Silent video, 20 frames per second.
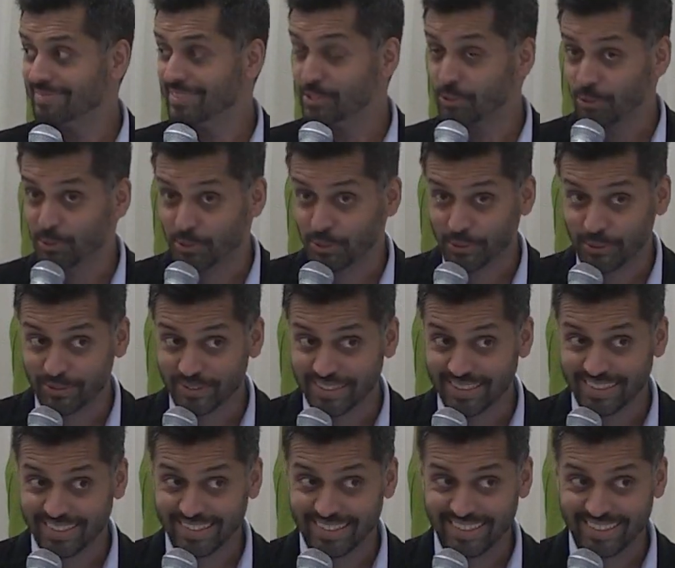too soon,
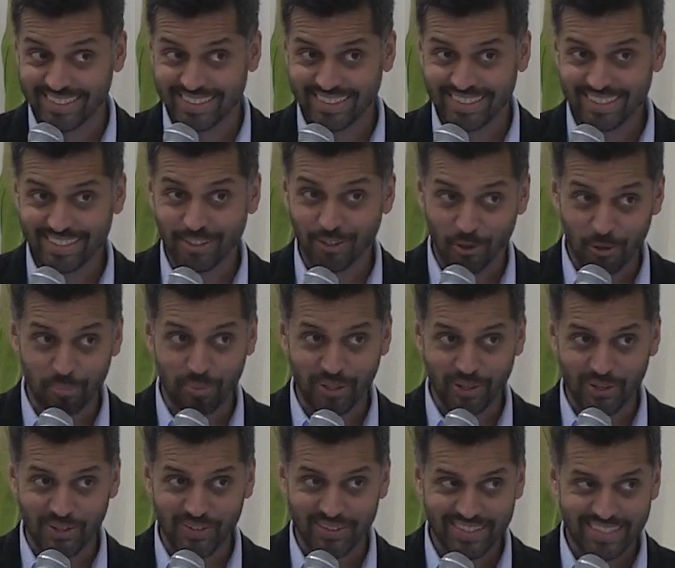low
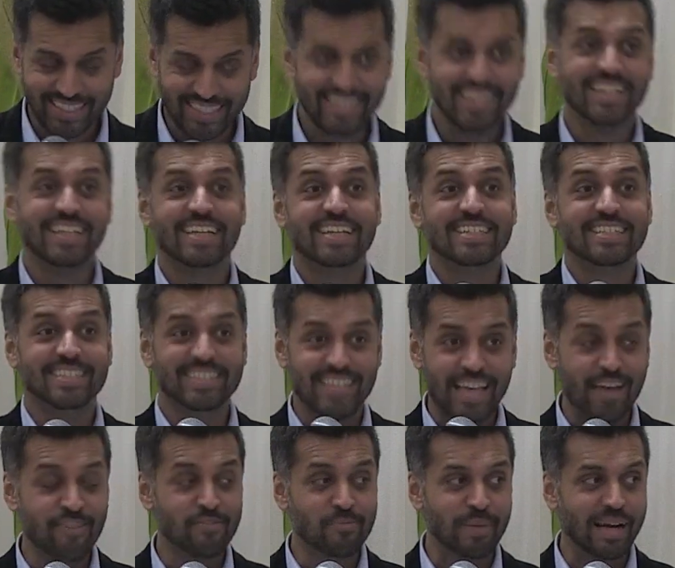blow,
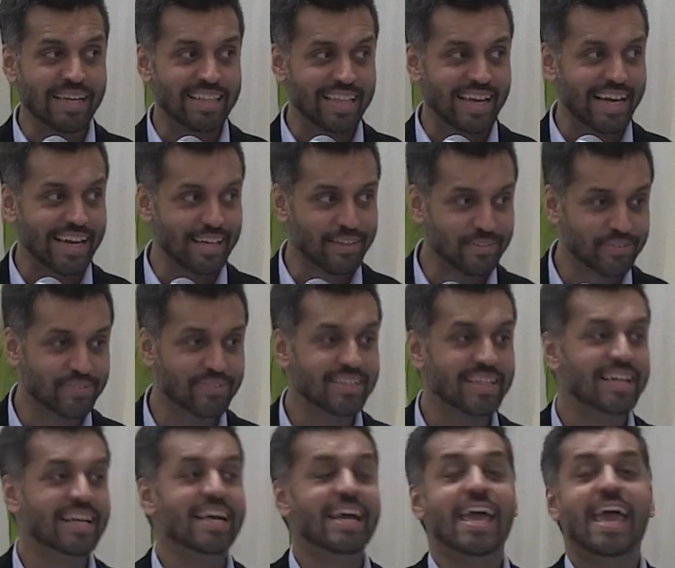saved my life,
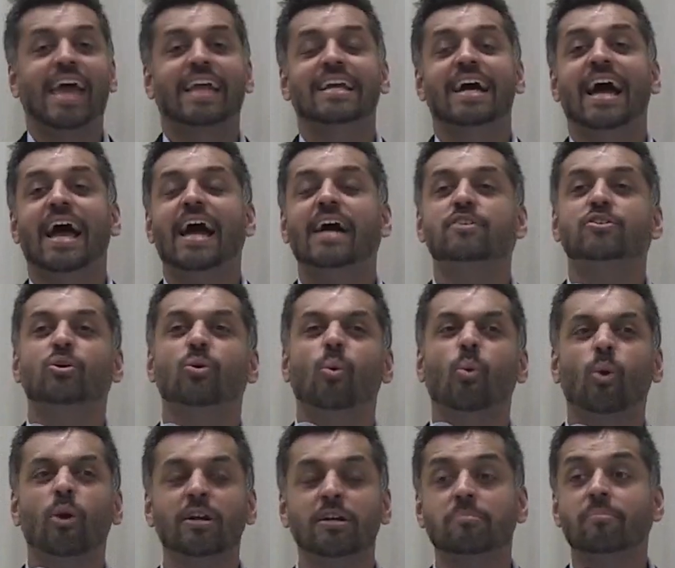and I had to
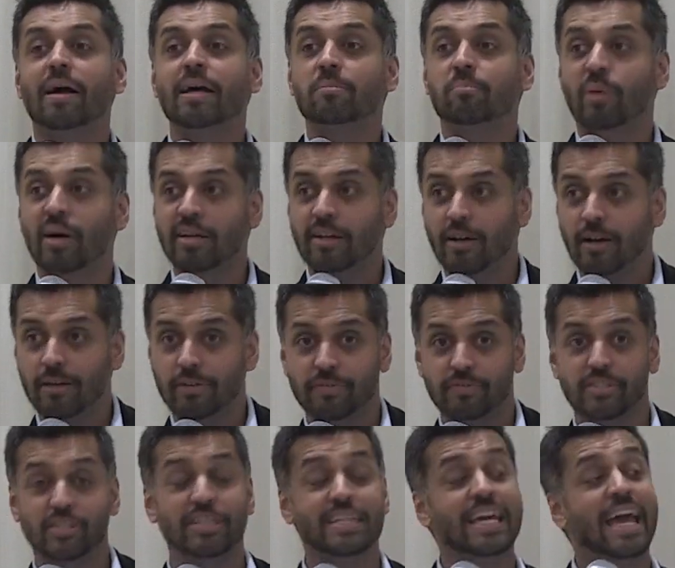work my butt
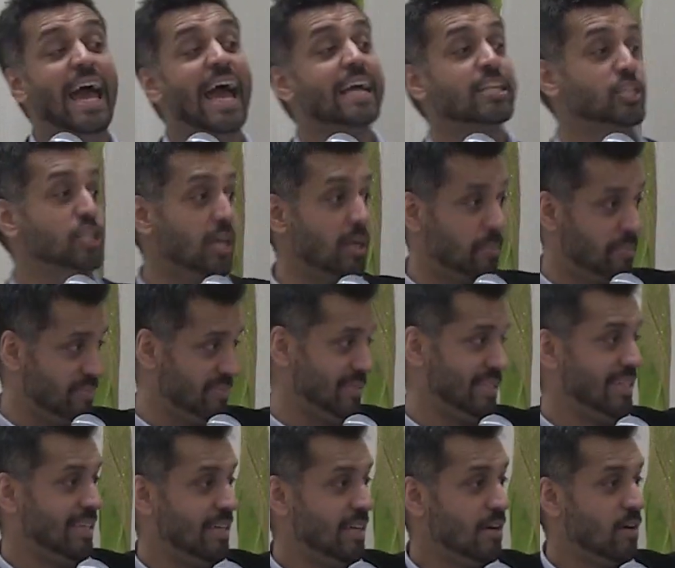off to catch up
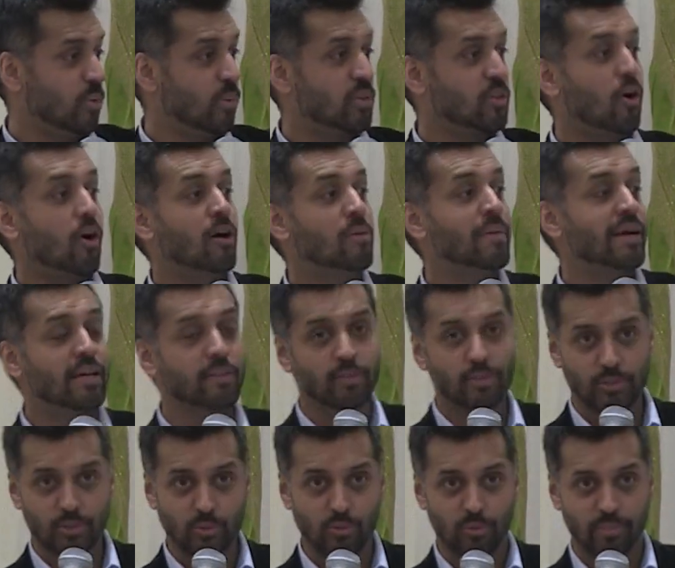with all my other
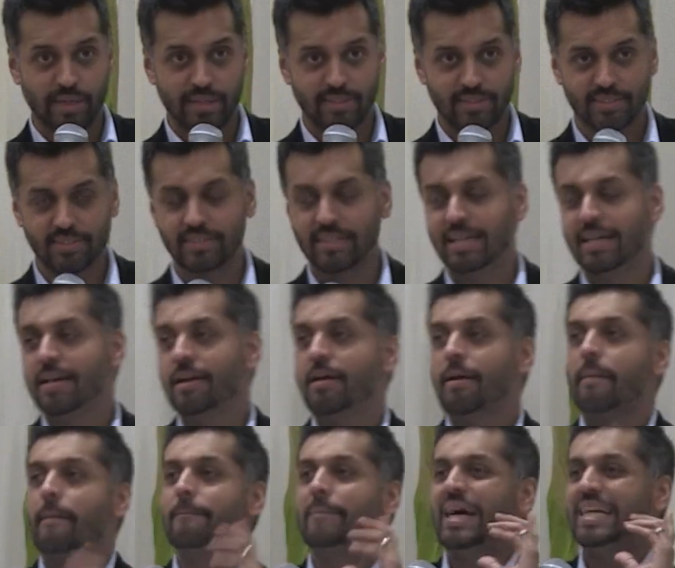schoolmates.
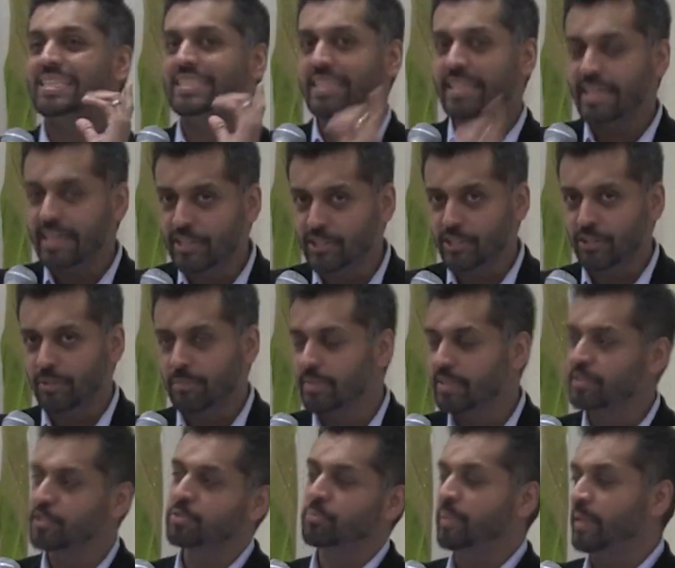My teacher,
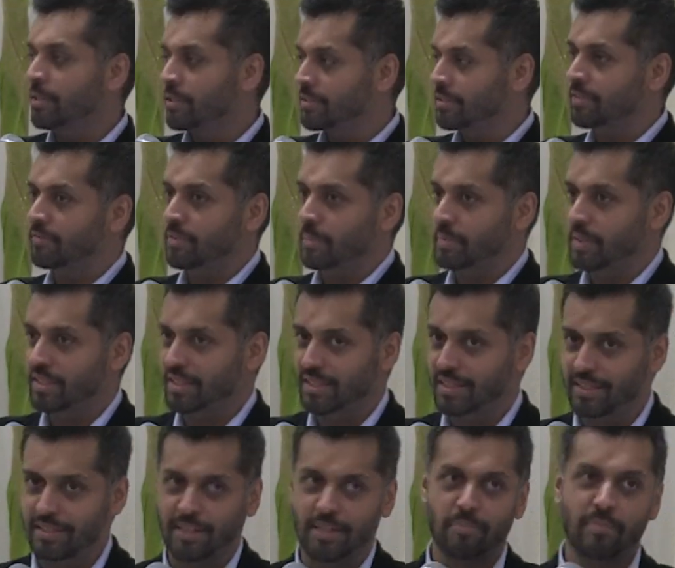Mrs. Peterson from
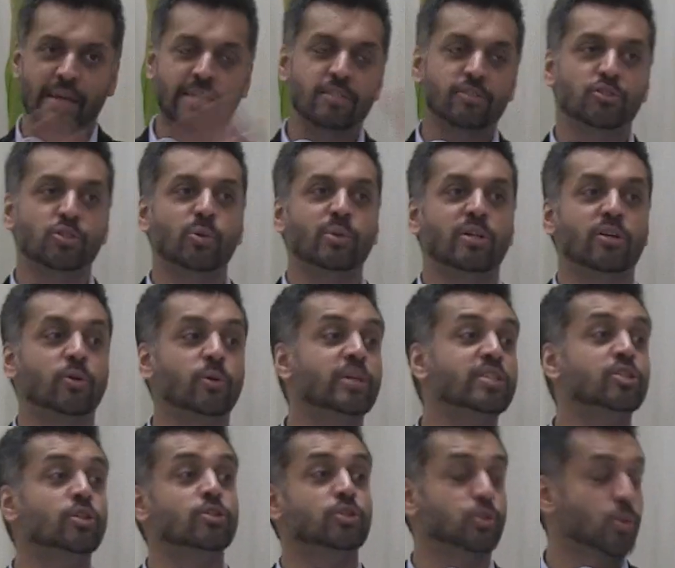Kentucky, made us do an
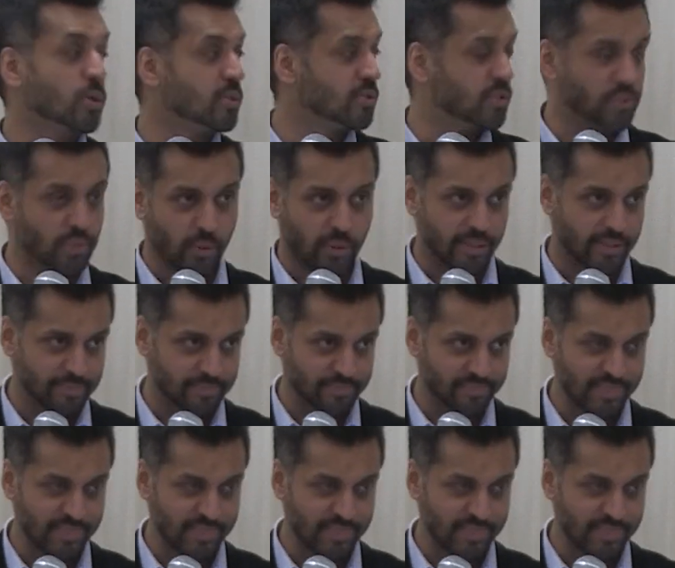original short story.